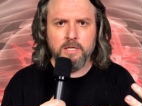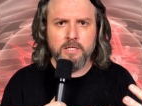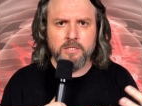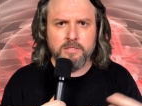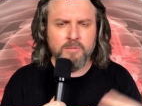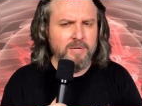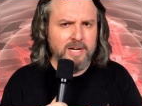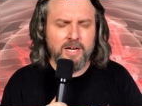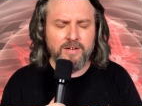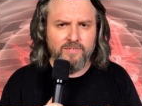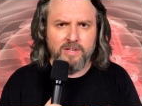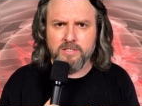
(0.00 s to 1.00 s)
some kind
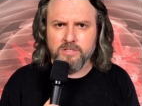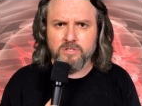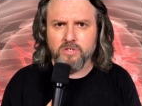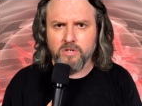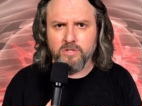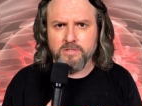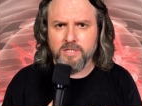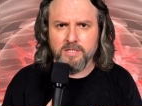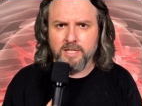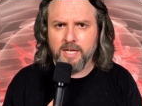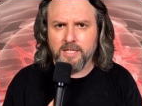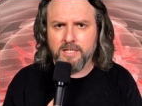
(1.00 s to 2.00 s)
of insult, that
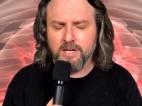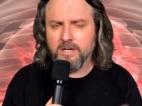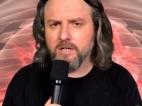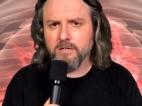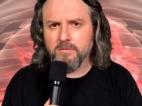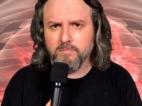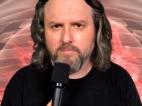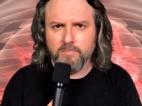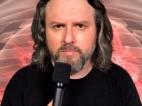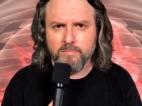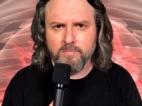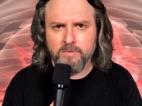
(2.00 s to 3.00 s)
like they're
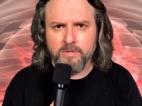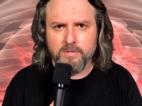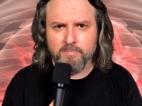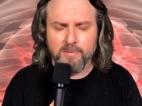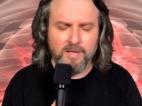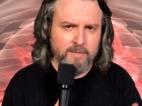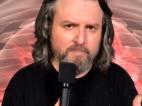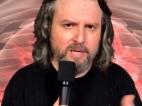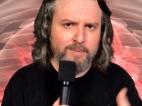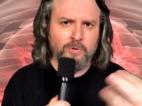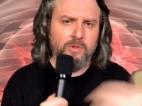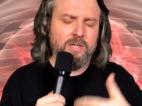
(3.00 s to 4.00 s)
the p
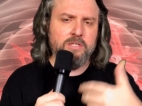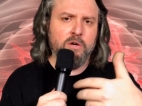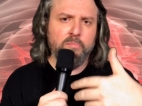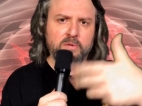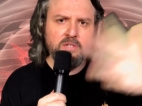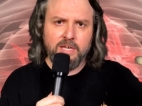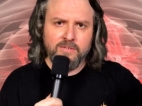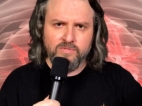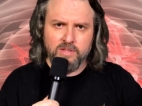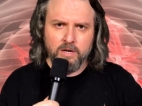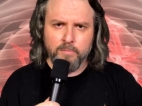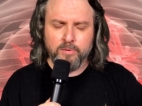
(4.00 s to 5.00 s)
people that don't believe
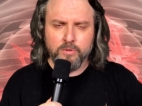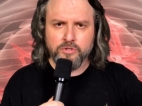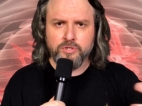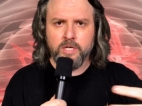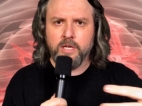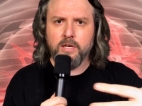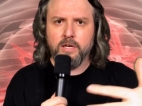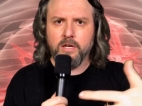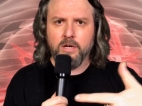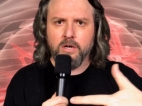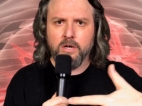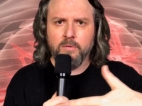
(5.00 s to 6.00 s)
their bullshit
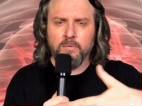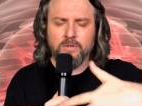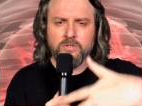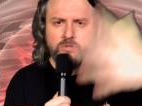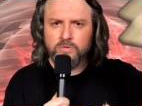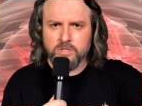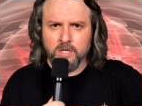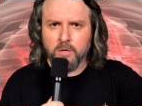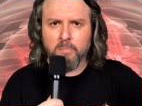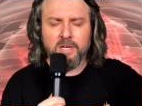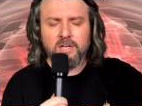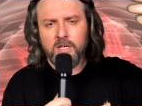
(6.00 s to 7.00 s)
do so
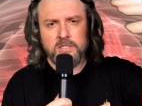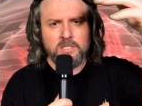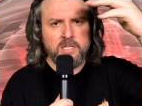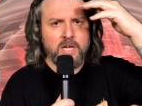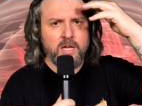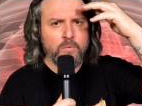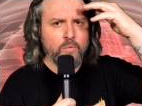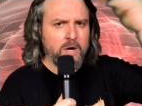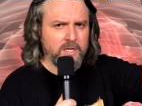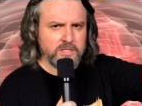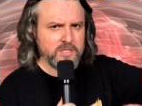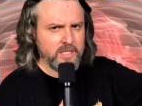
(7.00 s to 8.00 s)
because they
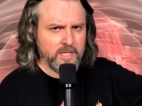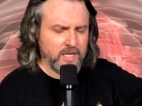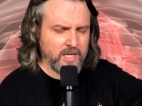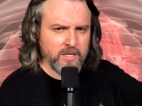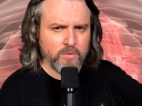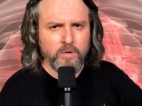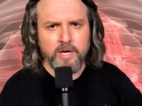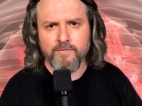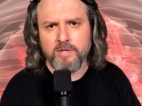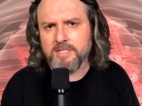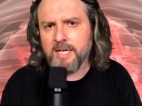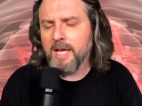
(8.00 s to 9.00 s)
watch C N N or
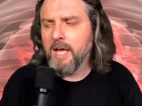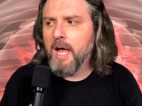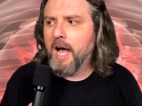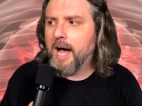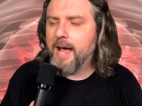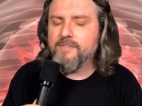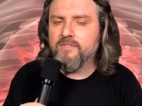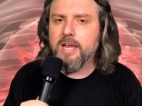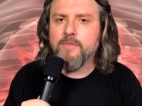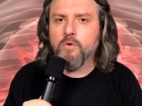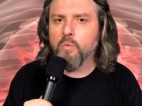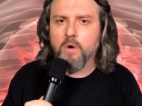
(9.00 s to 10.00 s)
whatever. It's like, I have
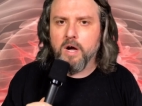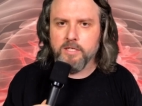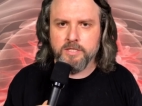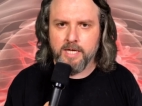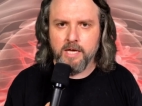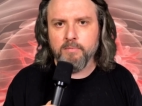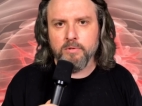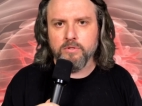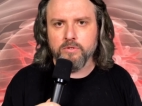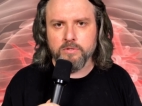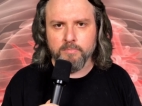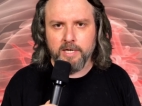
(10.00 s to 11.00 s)
never watched cable
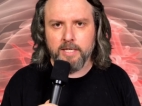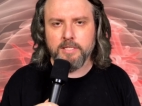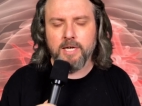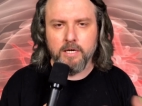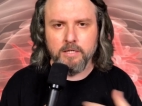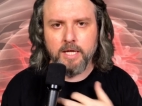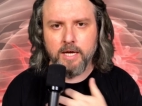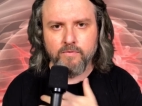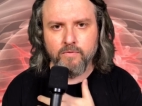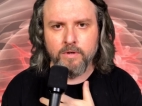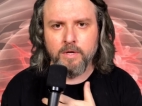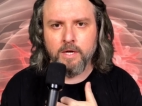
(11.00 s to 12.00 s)
news in my entire
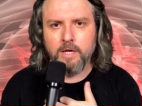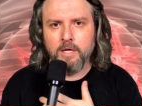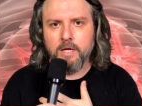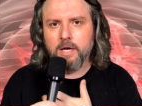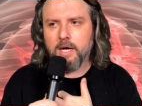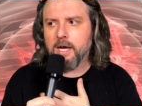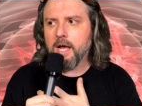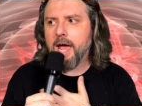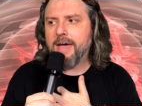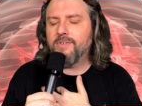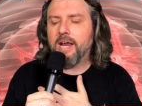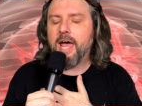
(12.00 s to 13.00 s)
life. I,
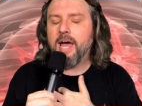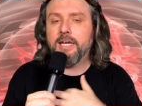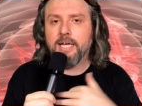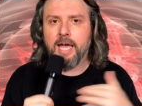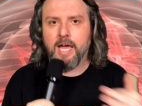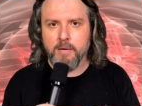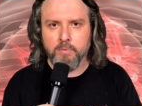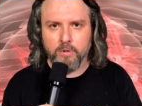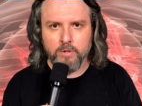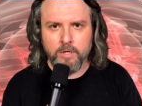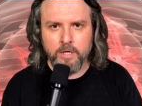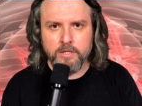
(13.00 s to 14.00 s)
I haven't had
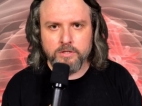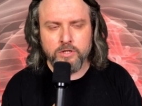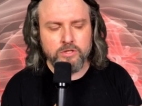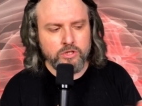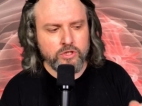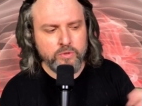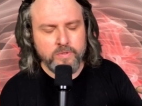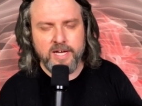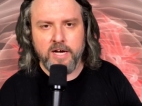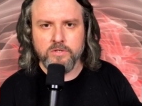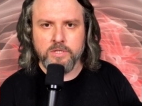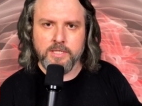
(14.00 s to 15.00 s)
cable since two
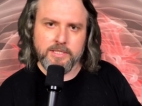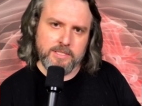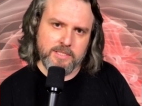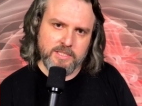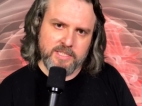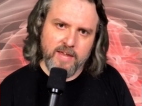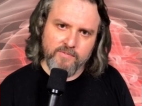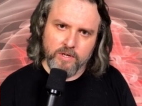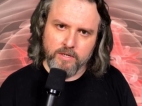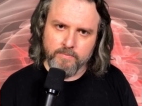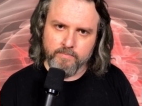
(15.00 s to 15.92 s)
thousand seven,